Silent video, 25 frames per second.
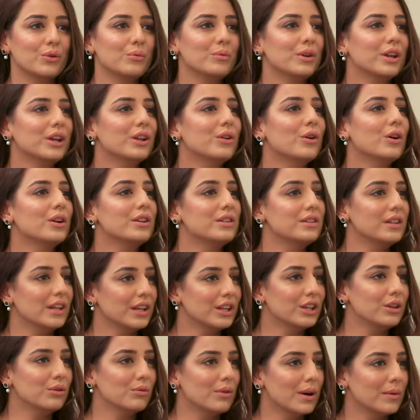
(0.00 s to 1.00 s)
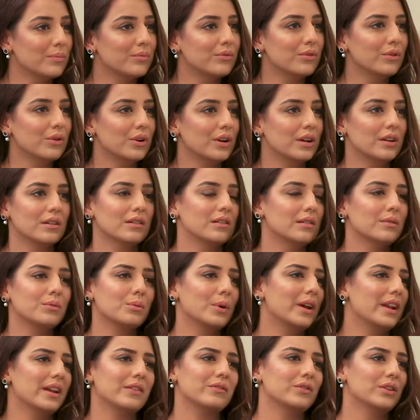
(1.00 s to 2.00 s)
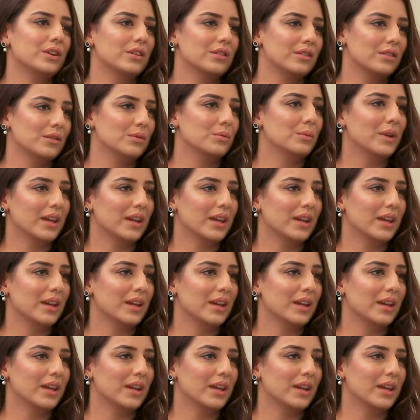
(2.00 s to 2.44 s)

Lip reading: know, we cannot take you up for whatever the